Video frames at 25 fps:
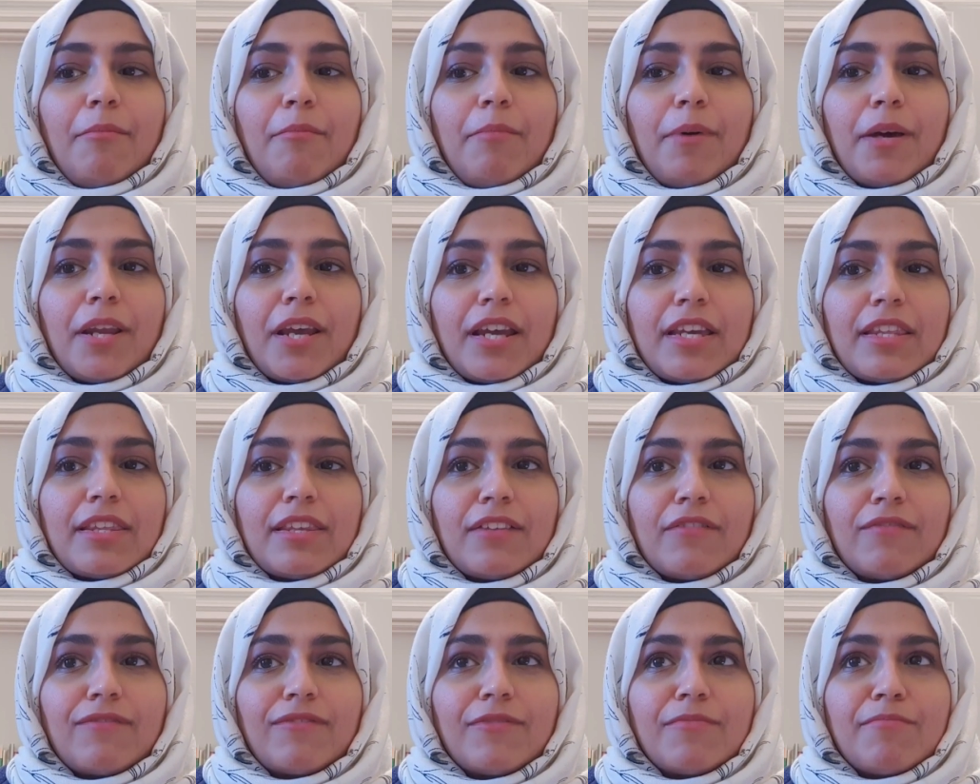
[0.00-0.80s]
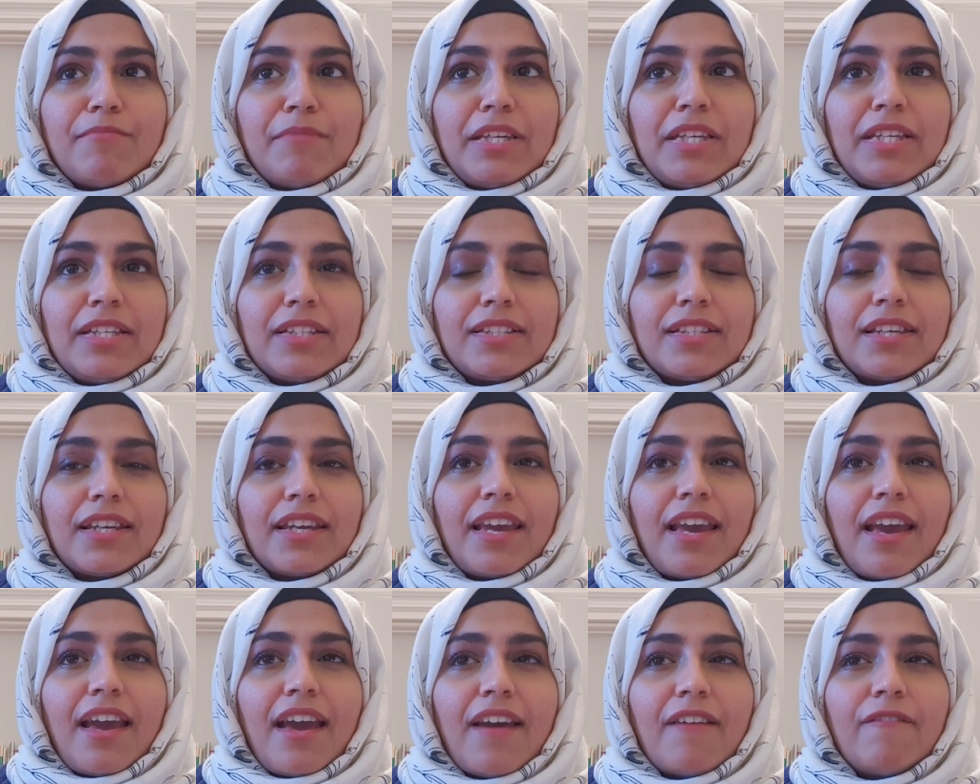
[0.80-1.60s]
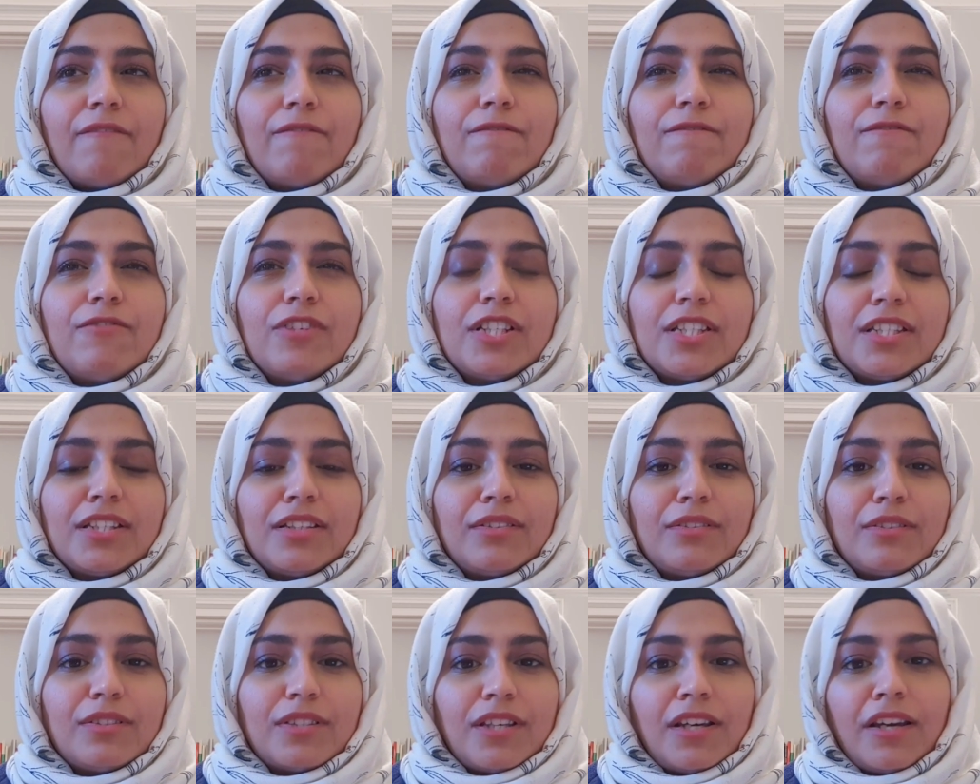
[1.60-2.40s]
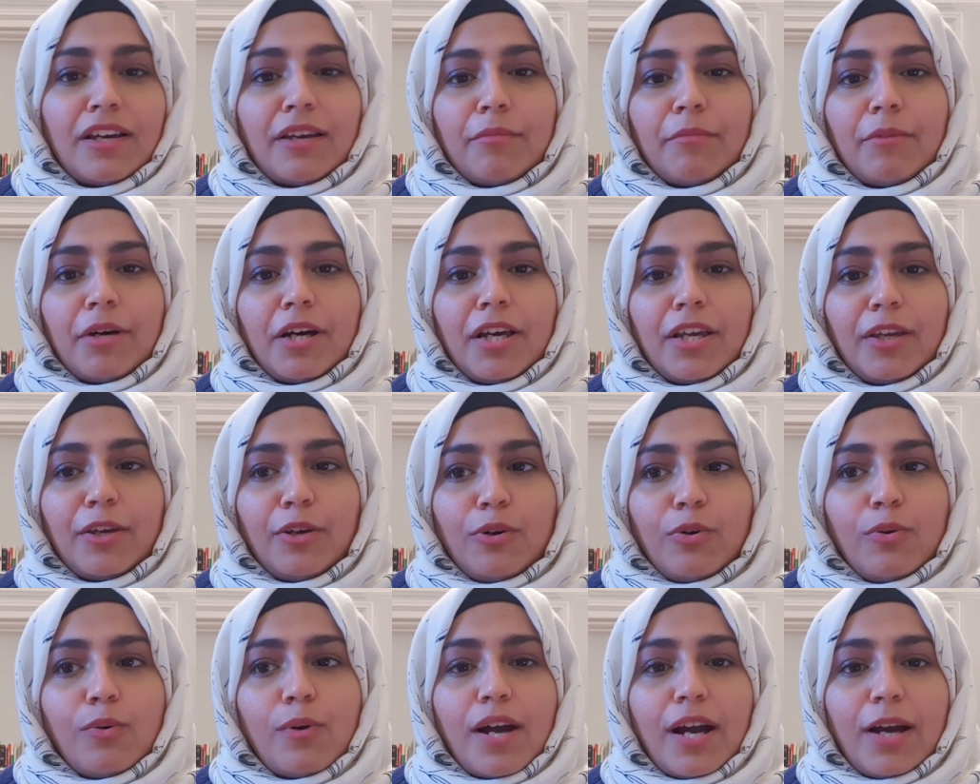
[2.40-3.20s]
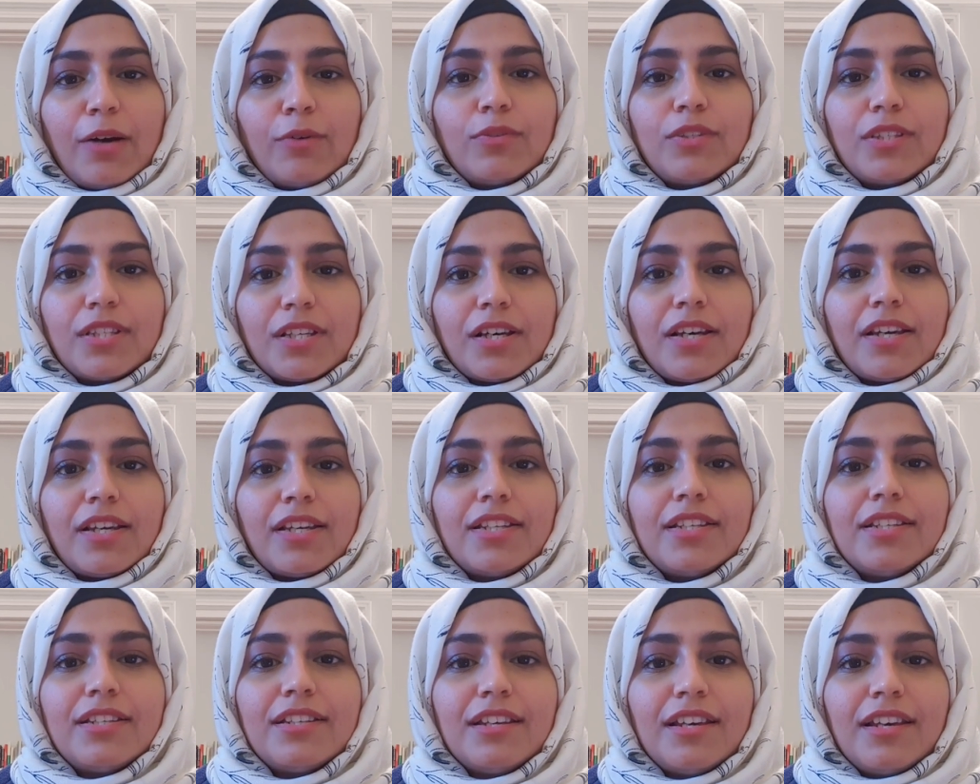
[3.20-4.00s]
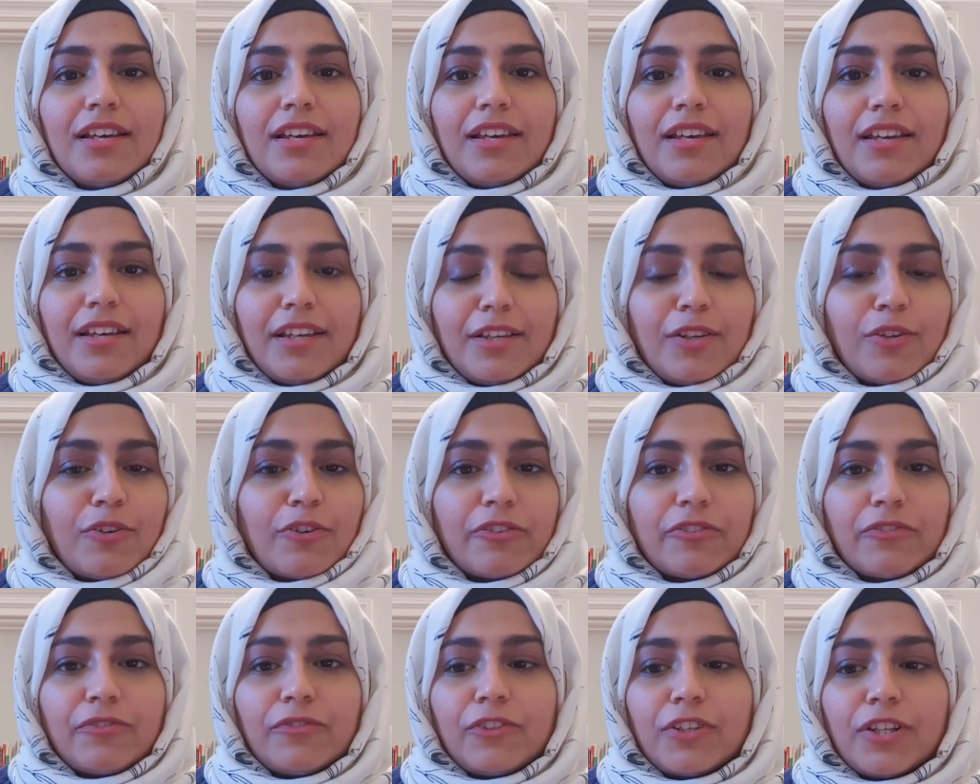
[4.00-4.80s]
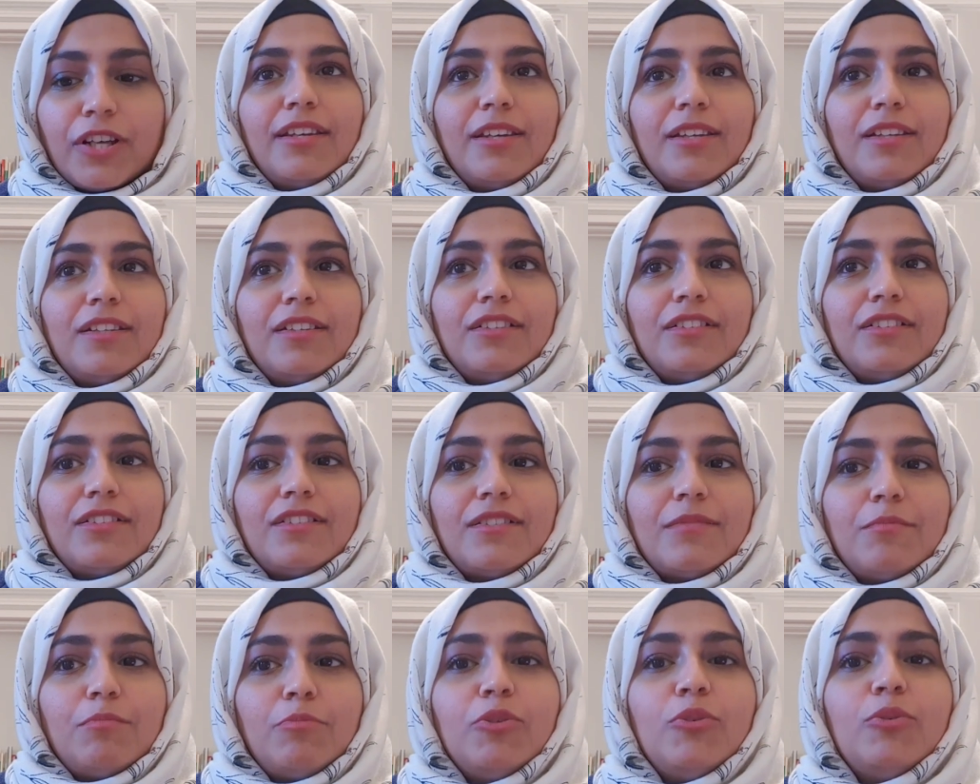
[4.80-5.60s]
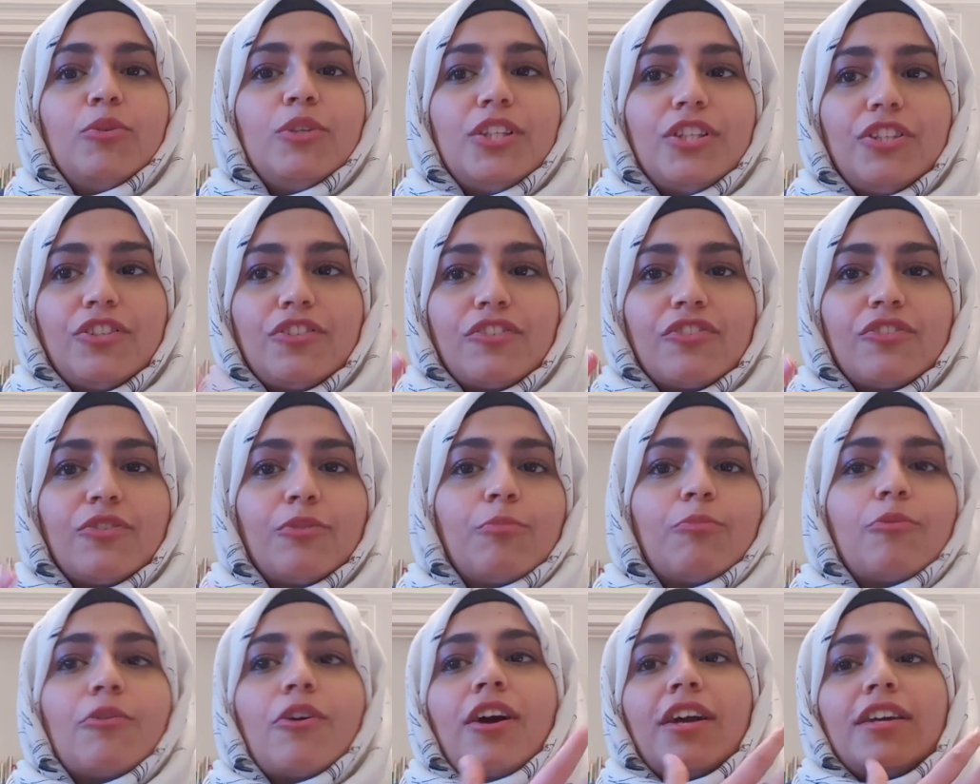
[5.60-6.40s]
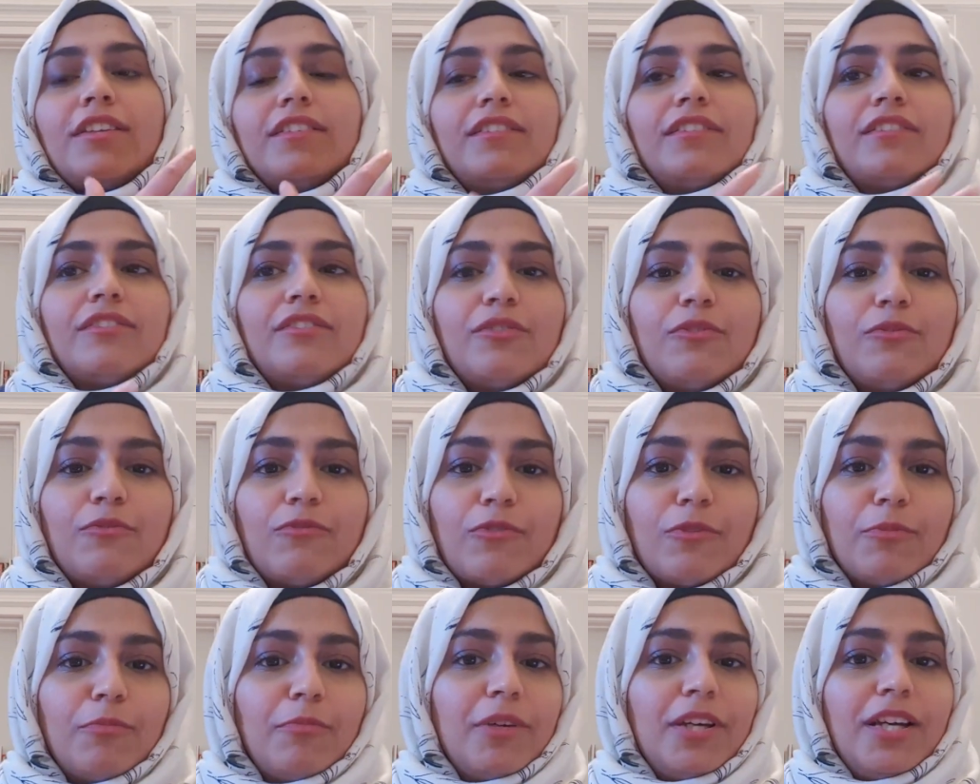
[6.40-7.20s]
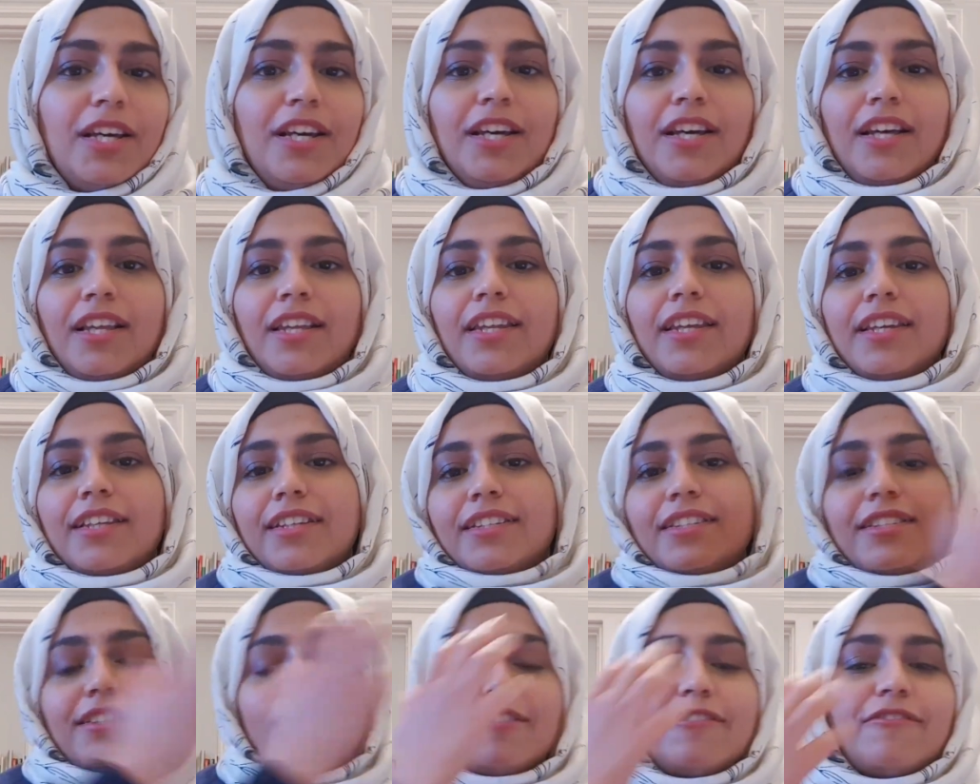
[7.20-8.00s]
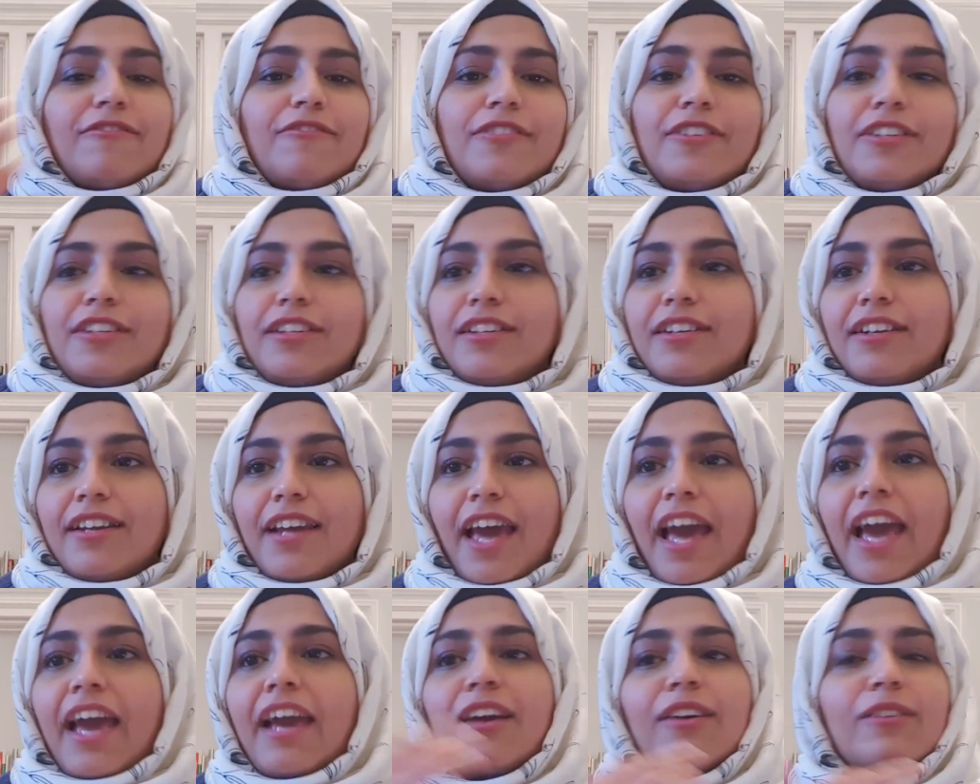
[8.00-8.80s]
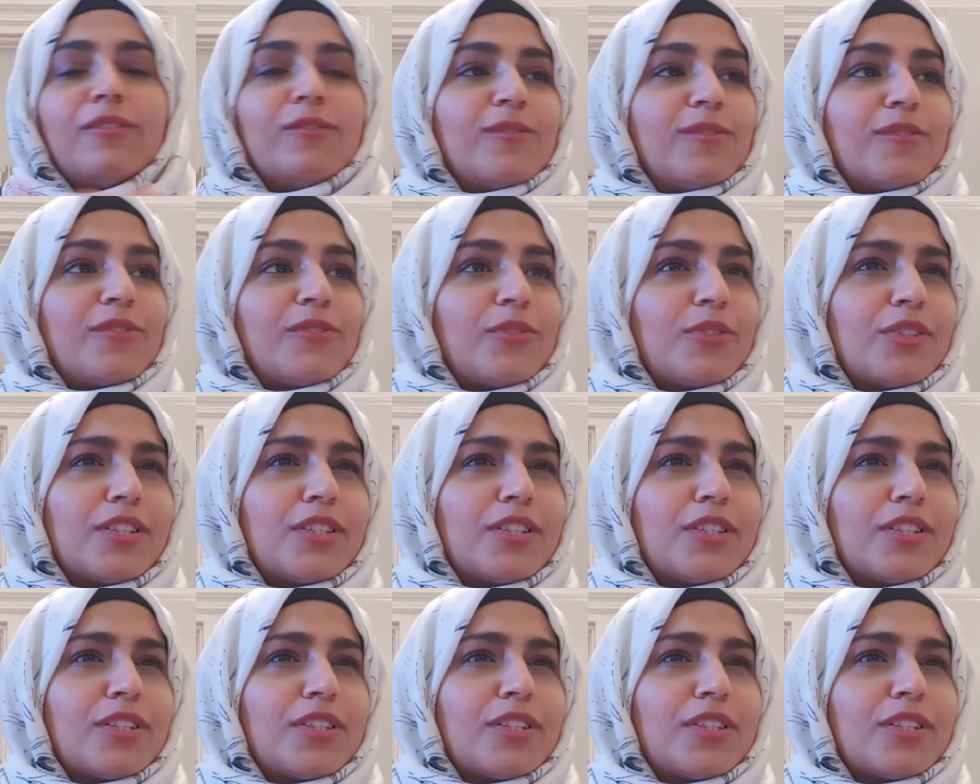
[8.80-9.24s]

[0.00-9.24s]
but I think for me it's like every single time I go outside in Oxford, its beauty just surprises you from like different angles or